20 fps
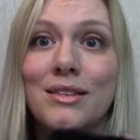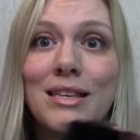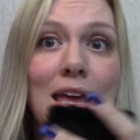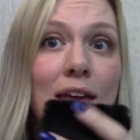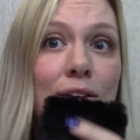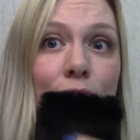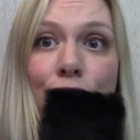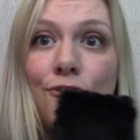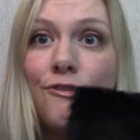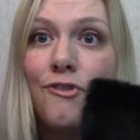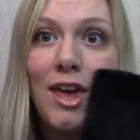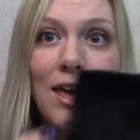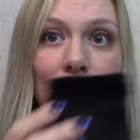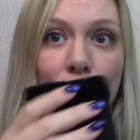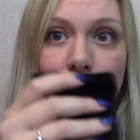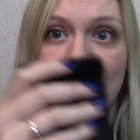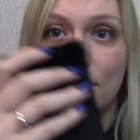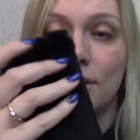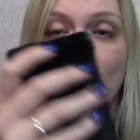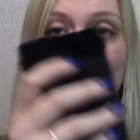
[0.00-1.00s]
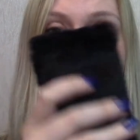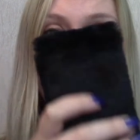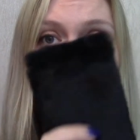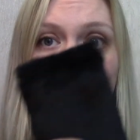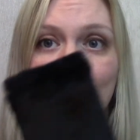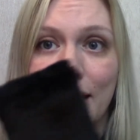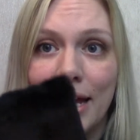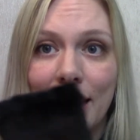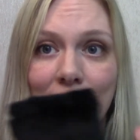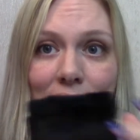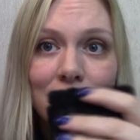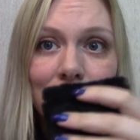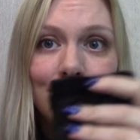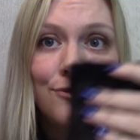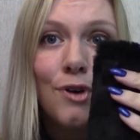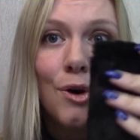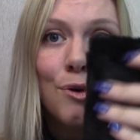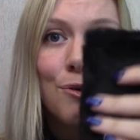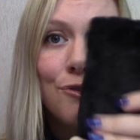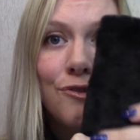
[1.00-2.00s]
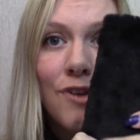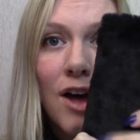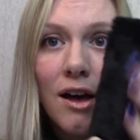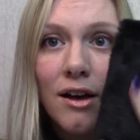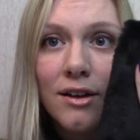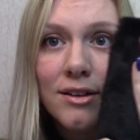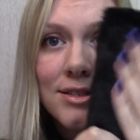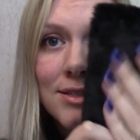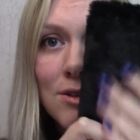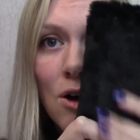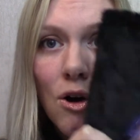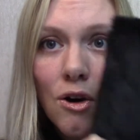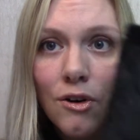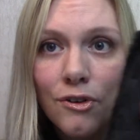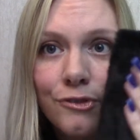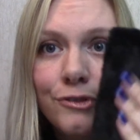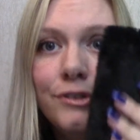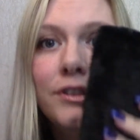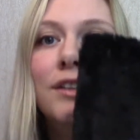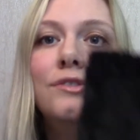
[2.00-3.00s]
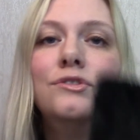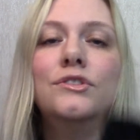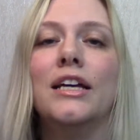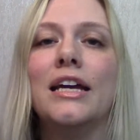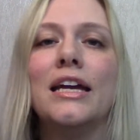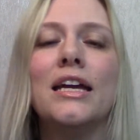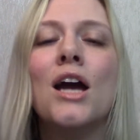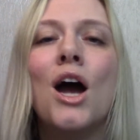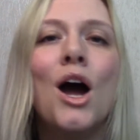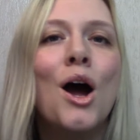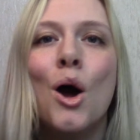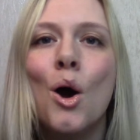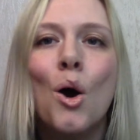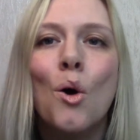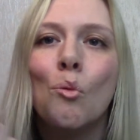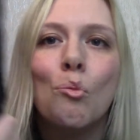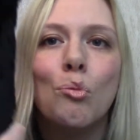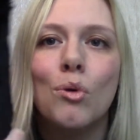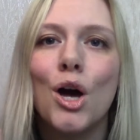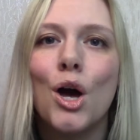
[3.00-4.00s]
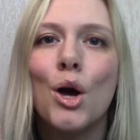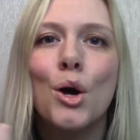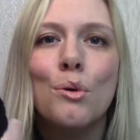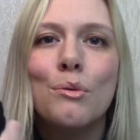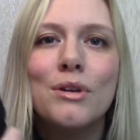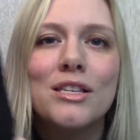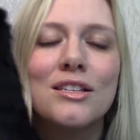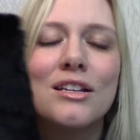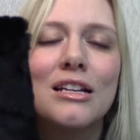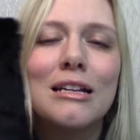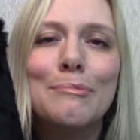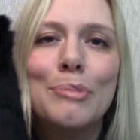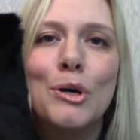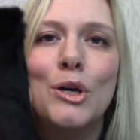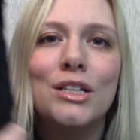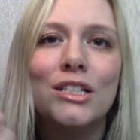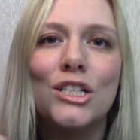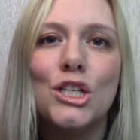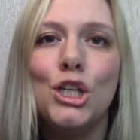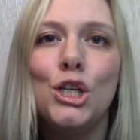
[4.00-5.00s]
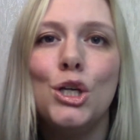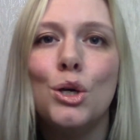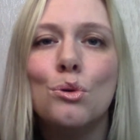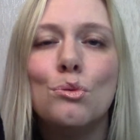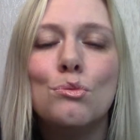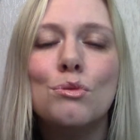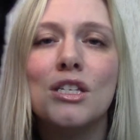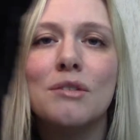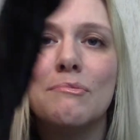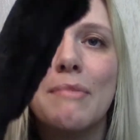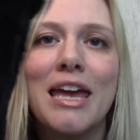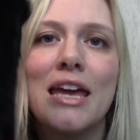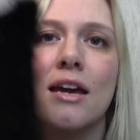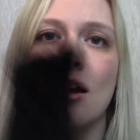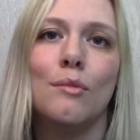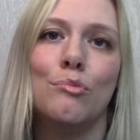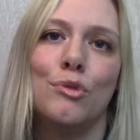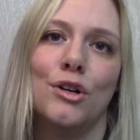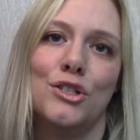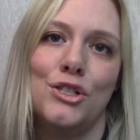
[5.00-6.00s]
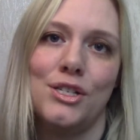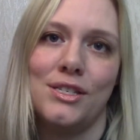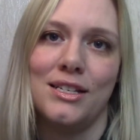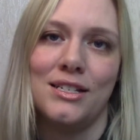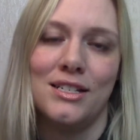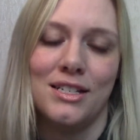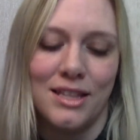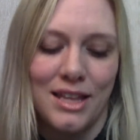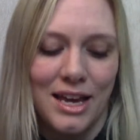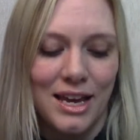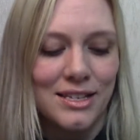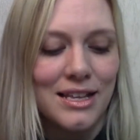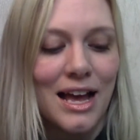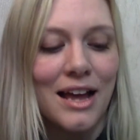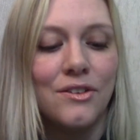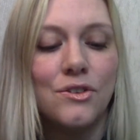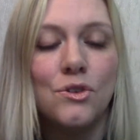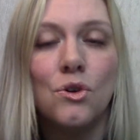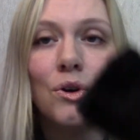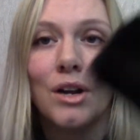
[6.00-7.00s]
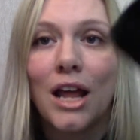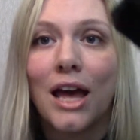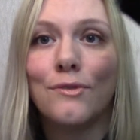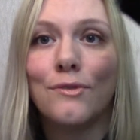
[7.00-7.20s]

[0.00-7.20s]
It feels lovely, faux fur, soft, lovely. Who is going to put used makeup brushes into this and not have